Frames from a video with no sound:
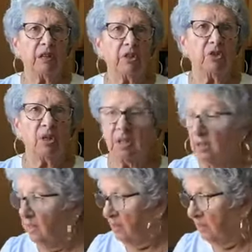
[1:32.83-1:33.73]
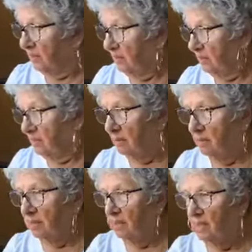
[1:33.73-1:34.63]
I know, but it's not a
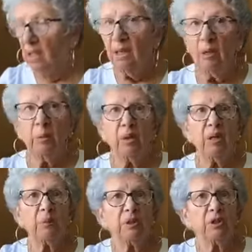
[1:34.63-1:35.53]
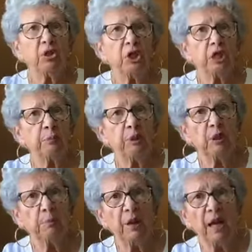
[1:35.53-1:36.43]
cheeseburger. I think a salad's a
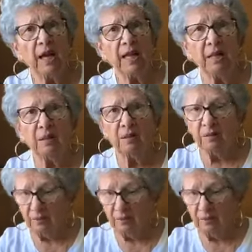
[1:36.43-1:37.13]
perfect